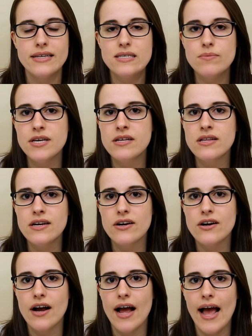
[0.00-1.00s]
And to be
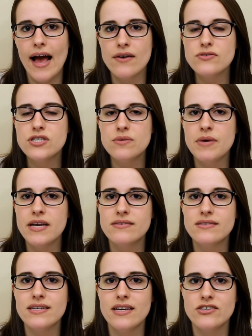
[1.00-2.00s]
clear, algae
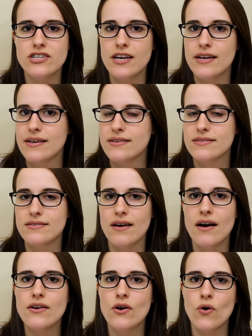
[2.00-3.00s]
based DHA is
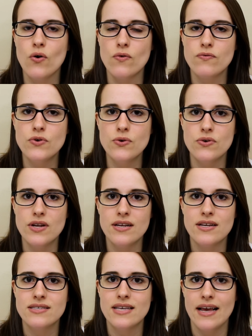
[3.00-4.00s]
not a whole food,
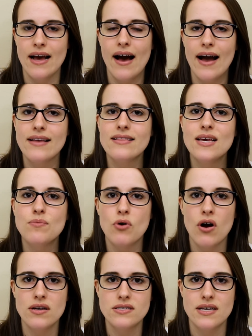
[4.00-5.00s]
it is a highly
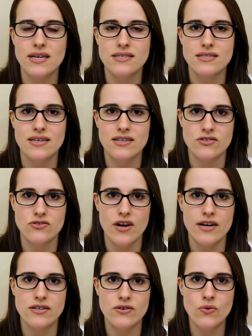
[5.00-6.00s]
processed
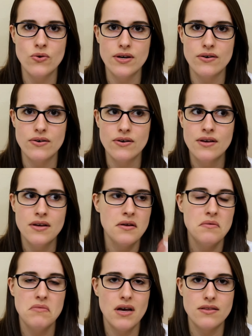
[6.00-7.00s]
extracted oil.
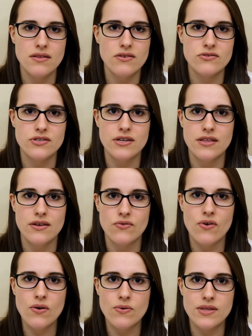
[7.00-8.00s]
Not that there's
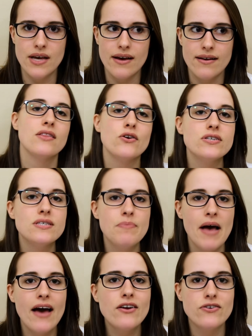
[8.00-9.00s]
anything wrong with that. There is a
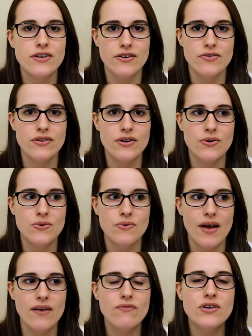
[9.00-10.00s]
pattern here
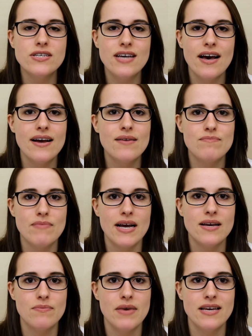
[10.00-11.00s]
though. Every time
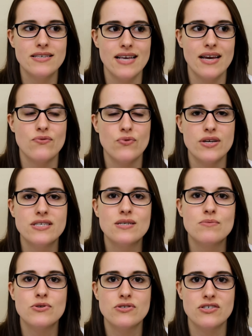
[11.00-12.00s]
Mike makes a
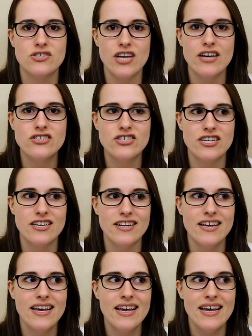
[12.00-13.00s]
reasonable
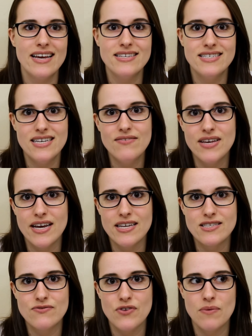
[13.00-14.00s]
suggestion, it
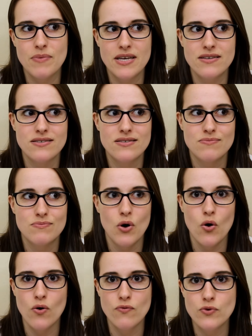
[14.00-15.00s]
deviates from his
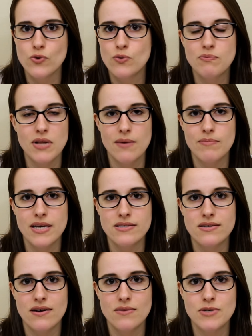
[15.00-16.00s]
whole food plant
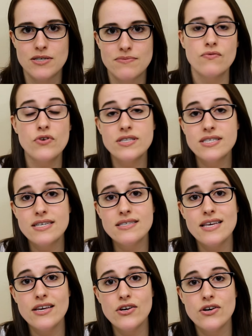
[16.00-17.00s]
based dogma. For
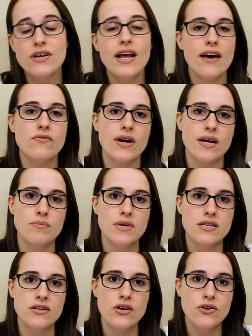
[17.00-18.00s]
instance, he could have
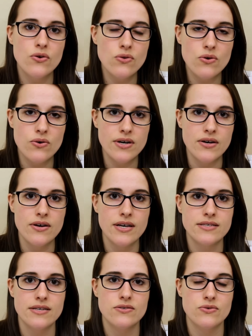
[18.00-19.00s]
recommended canola oil
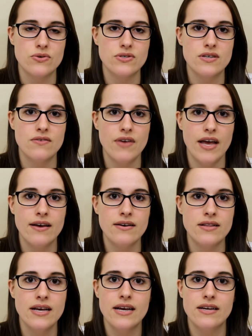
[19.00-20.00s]
as a source of
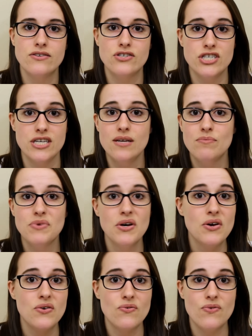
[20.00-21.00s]
ALA, cheap,
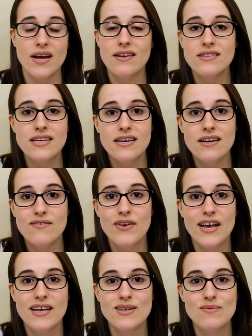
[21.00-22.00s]
readily
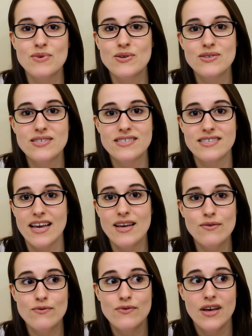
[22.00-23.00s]
available,
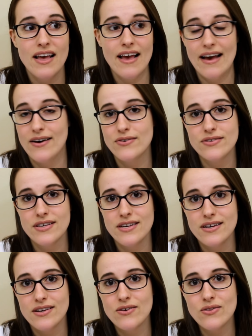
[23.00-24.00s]
safe,
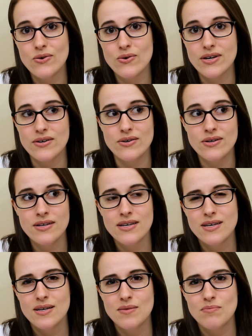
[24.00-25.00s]
healthy canola oil
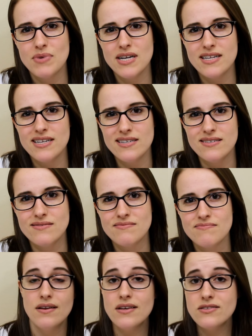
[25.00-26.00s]
but he didn't.
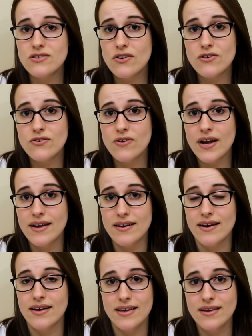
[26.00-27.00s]
Nuts are
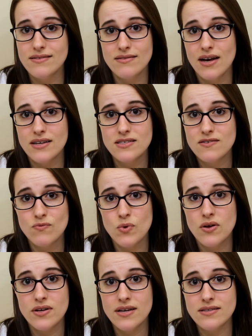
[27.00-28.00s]
great. I eat lots of
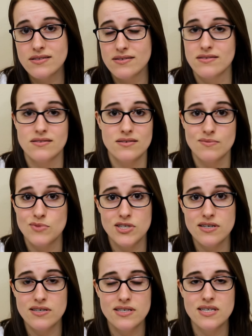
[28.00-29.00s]
walnuts and some
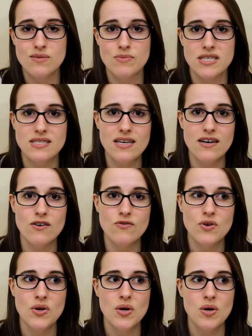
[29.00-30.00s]
chia seeds
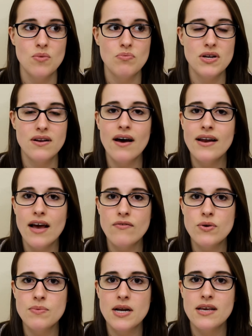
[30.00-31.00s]
myself, but not
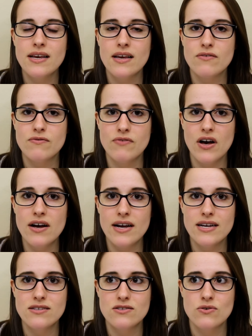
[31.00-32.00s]
everybody can
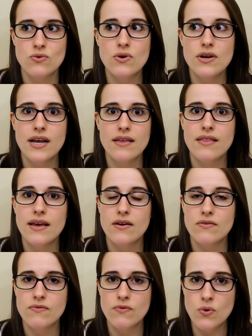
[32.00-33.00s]
find nor can they
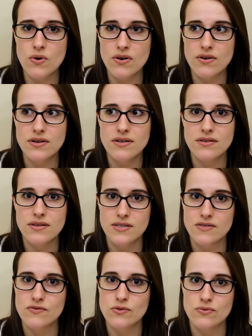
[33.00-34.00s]
afford
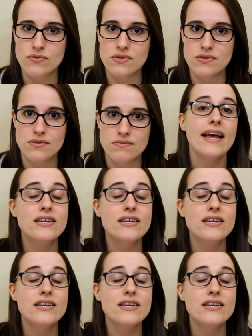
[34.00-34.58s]
these foods.